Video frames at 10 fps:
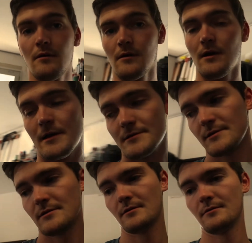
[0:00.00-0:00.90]
Alright,
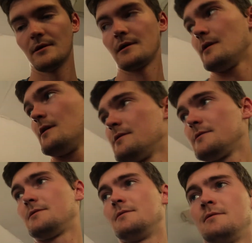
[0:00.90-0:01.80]
so I
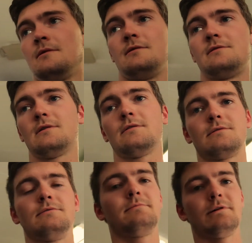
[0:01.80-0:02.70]
got the
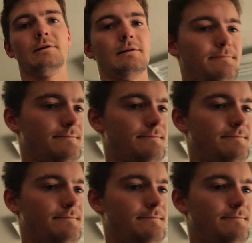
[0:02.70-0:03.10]
sound tube cut.